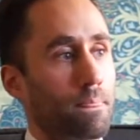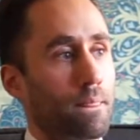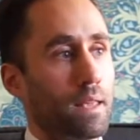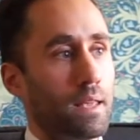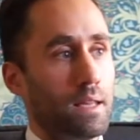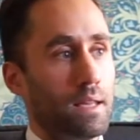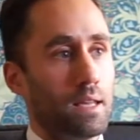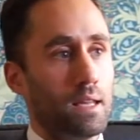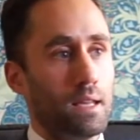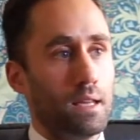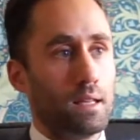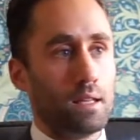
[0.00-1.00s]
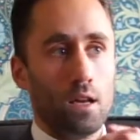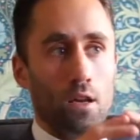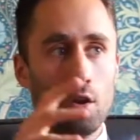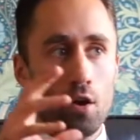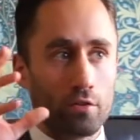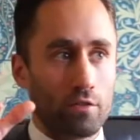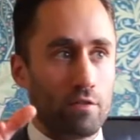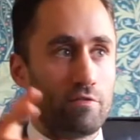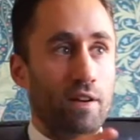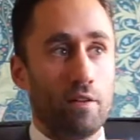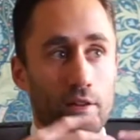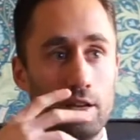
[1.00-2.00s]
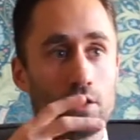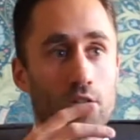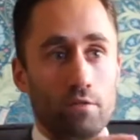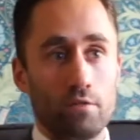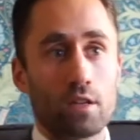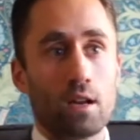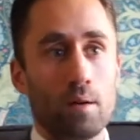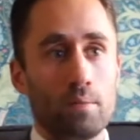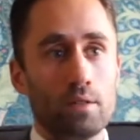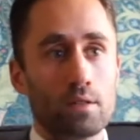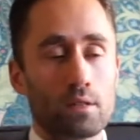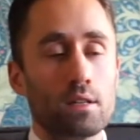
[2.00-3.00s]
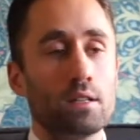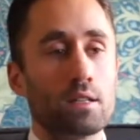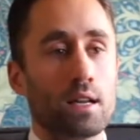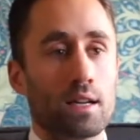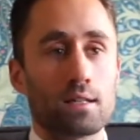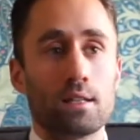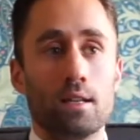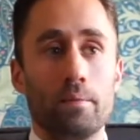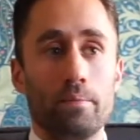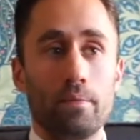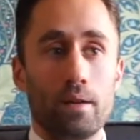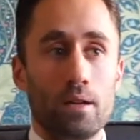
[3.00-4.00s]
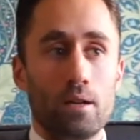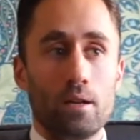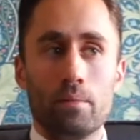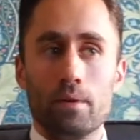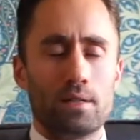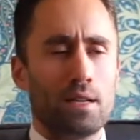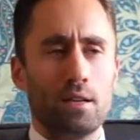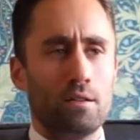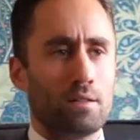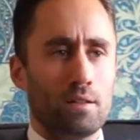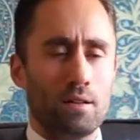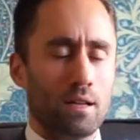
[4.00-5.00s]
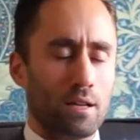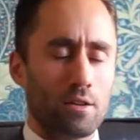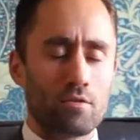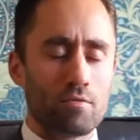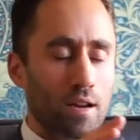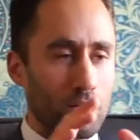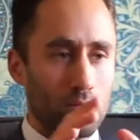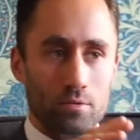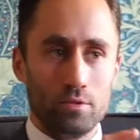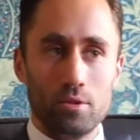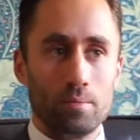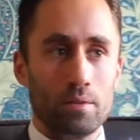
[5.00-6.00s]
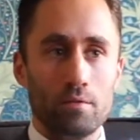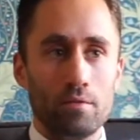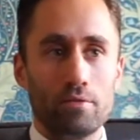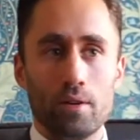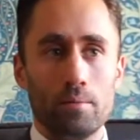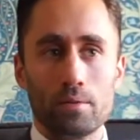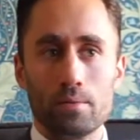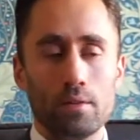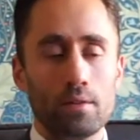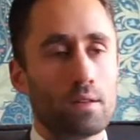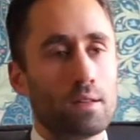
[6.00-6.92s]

He a lot of the foundation of the club is thanks to him, but Tino did an incredible job in the refurbishment.